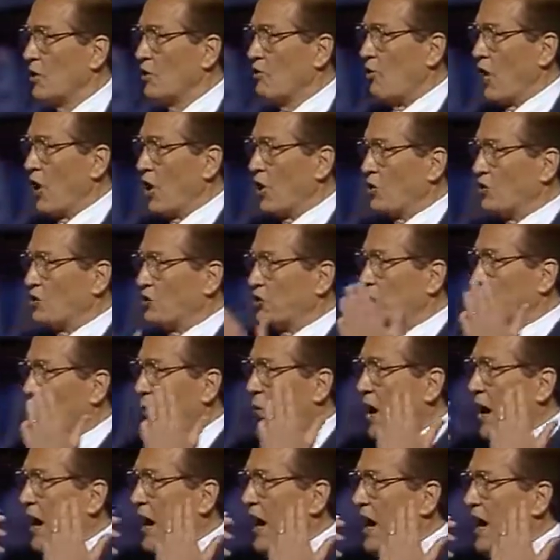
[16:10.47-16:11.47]
Those who
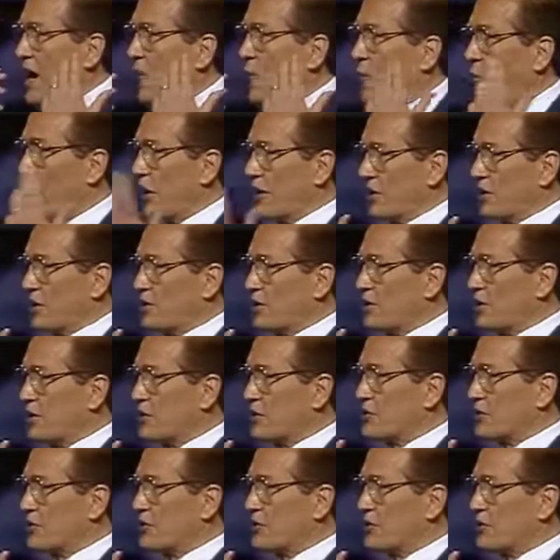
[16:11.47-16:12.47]
were
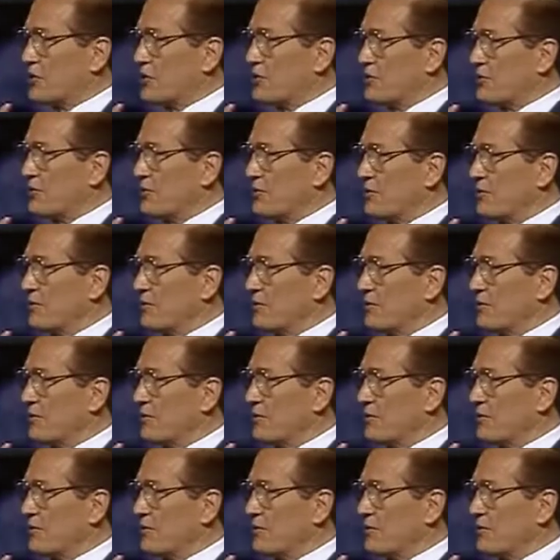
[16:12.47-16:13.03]
eyewitnesses